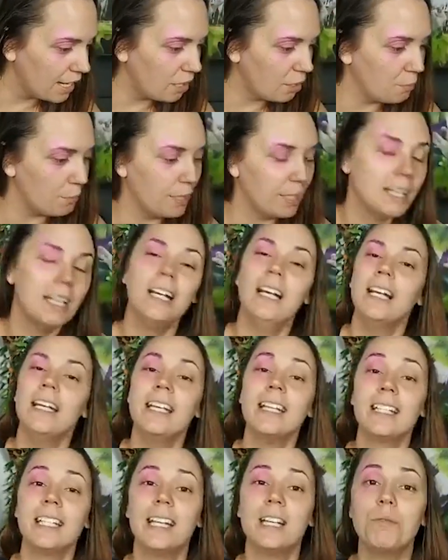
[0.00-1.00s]
But yes,
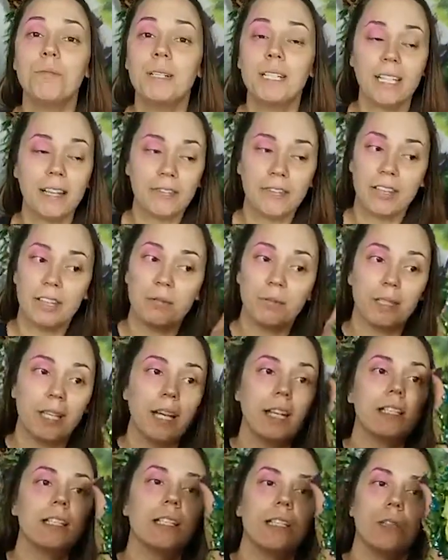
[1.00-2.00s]
if anyone
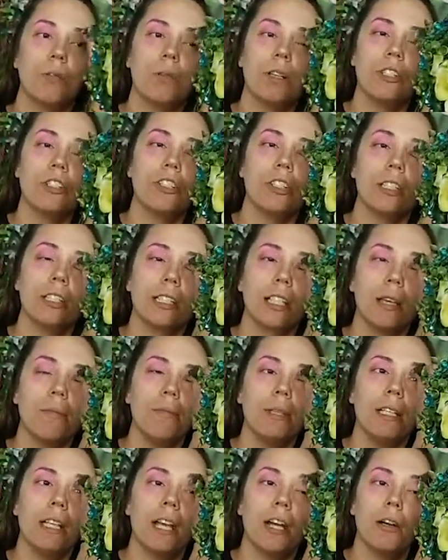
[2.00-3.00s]
has any questions, let me
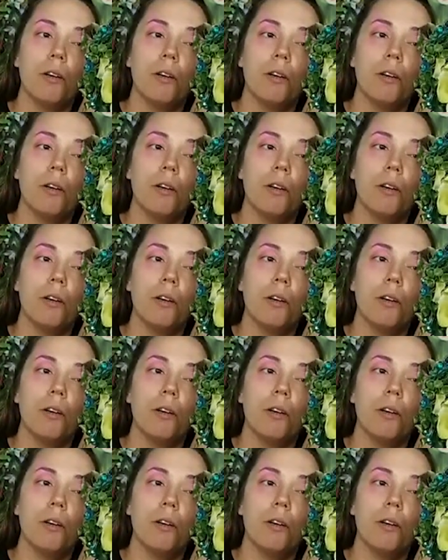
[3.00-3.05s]
know.